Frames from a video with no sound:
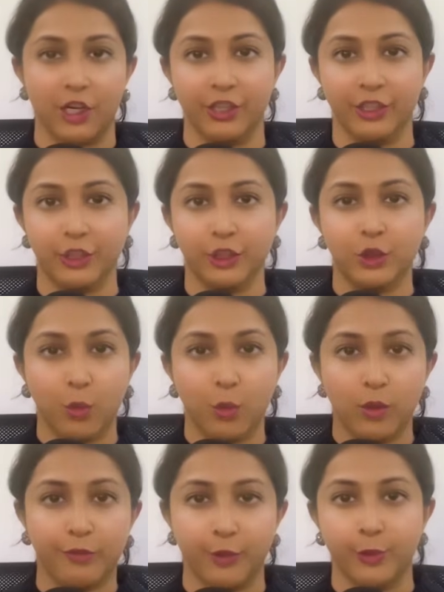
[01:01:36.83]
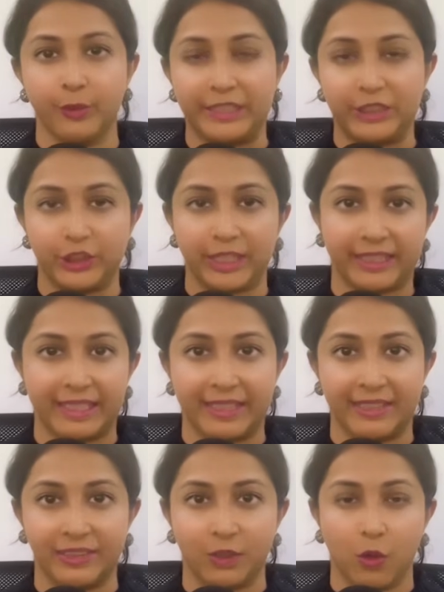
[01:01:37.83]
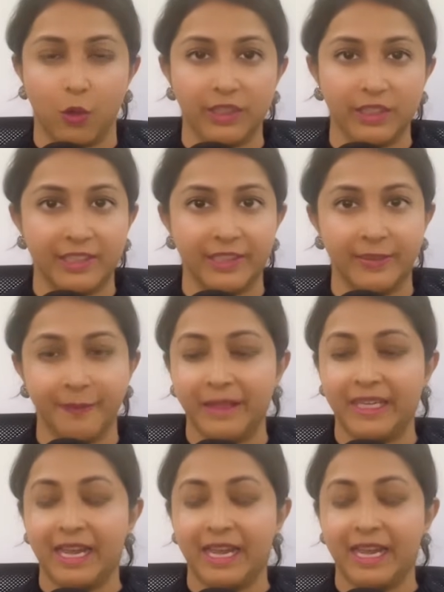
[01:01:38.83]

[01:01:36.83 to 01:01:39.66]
are a tool for rejigging the order,